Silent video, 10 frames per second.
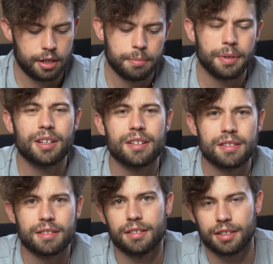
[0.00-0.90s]

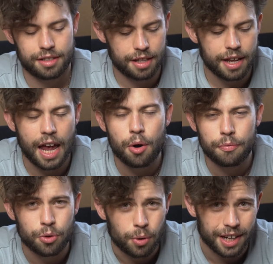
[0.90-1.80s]
Because they're
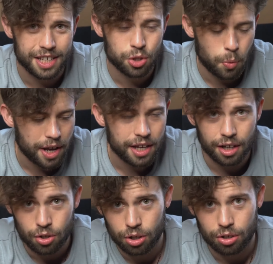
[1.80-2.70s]
helpful. I get sweaty,
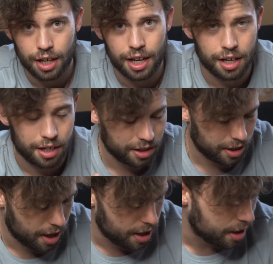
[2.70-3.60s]
I've got long hair, I need a
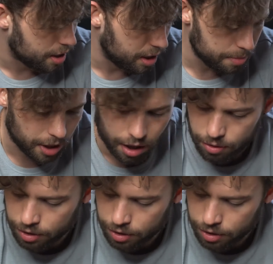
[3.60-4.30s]
haircut, leave me alone.